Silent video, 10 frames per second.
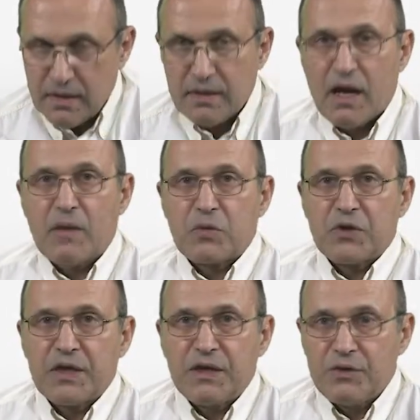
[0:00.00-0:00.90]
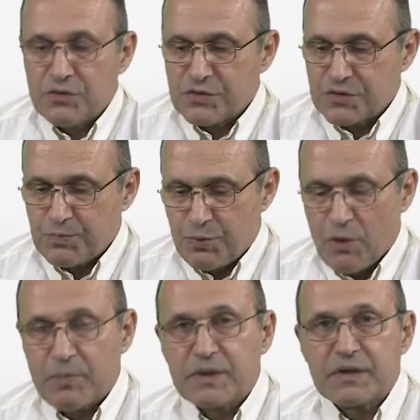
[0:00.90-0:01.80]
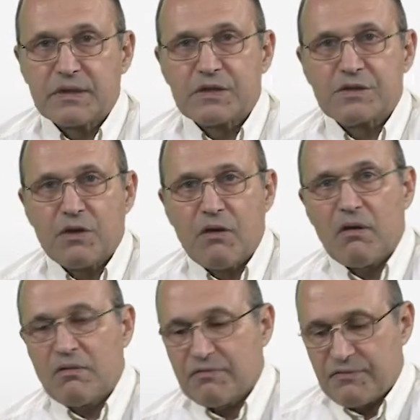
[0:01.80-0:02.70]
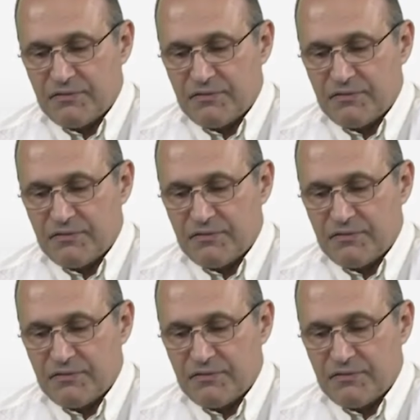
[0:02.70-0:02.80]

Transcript: Now I'm going to use properties of